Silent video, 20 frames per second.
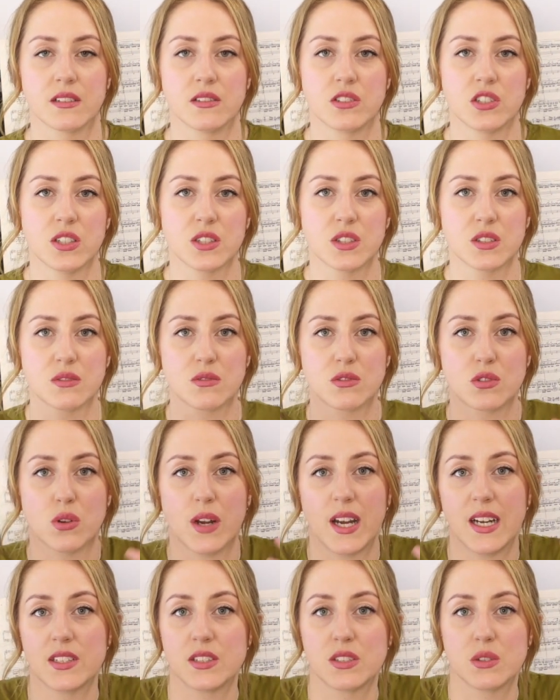Just
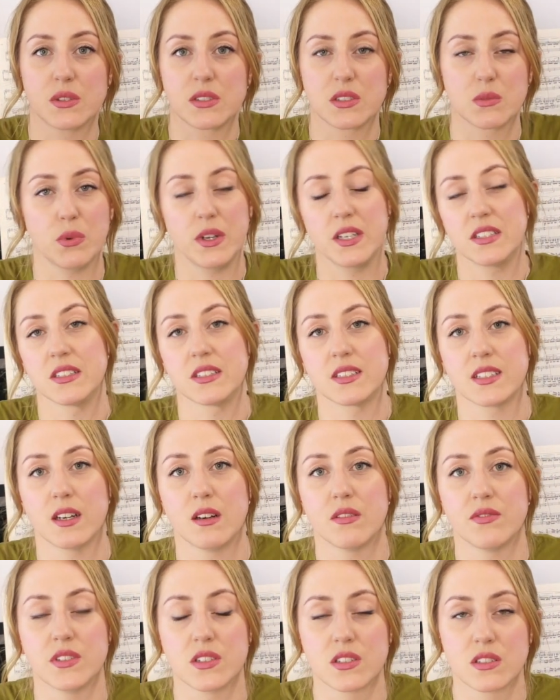try to express
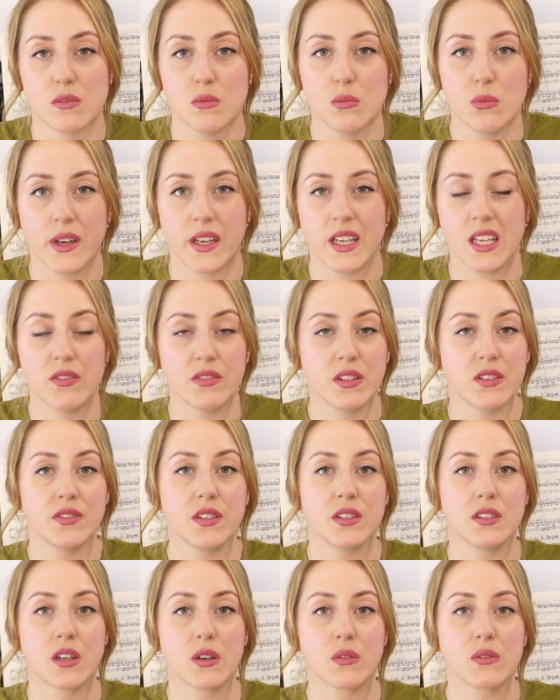yourself in some way, even if
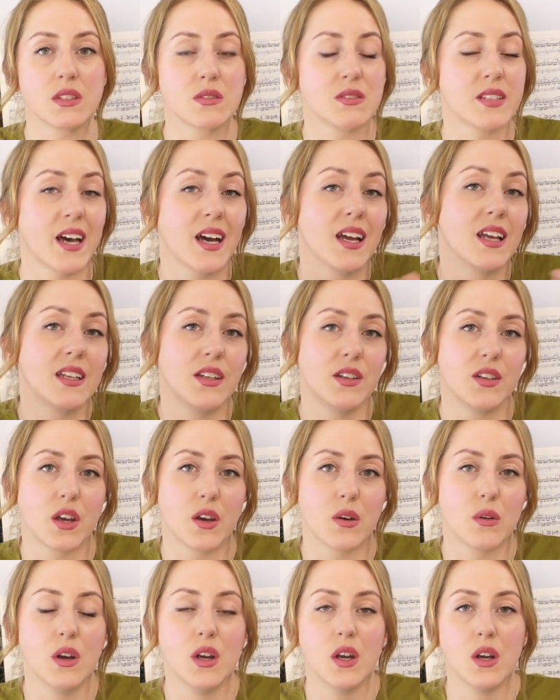you don't entirely
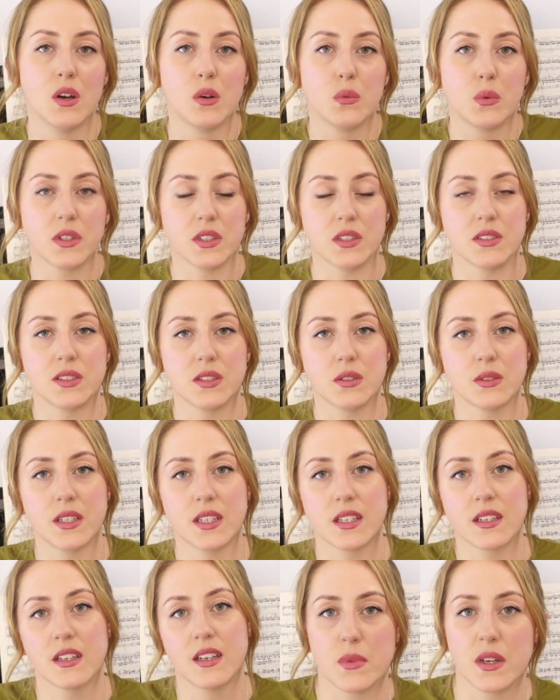know what you're
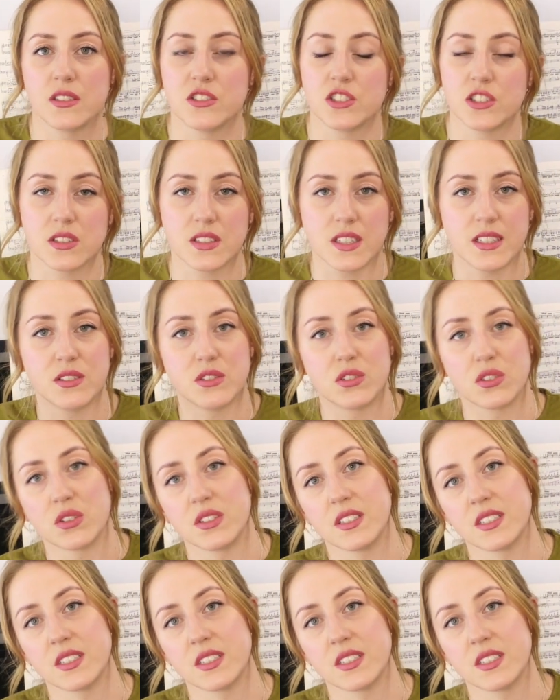doing, and just enjoy